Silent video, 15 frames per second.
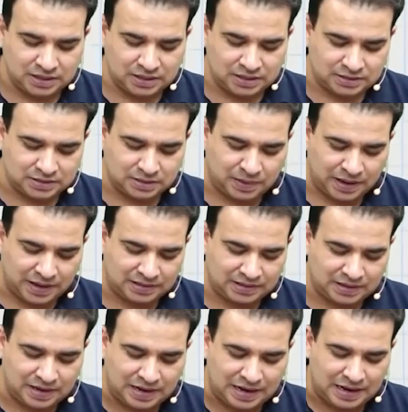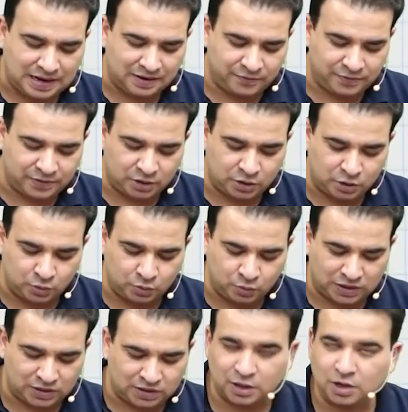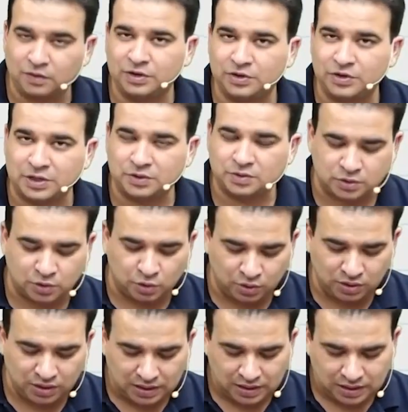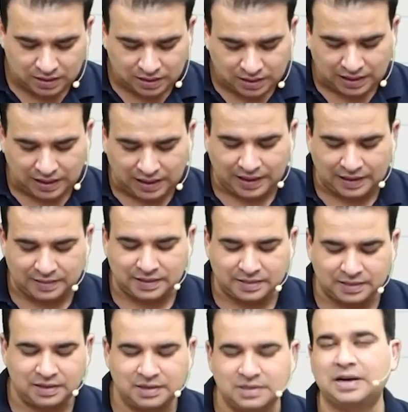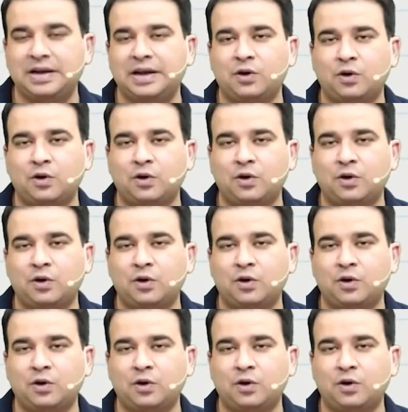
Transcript: supplying the left to 1/3 of the transverse colon and then the descending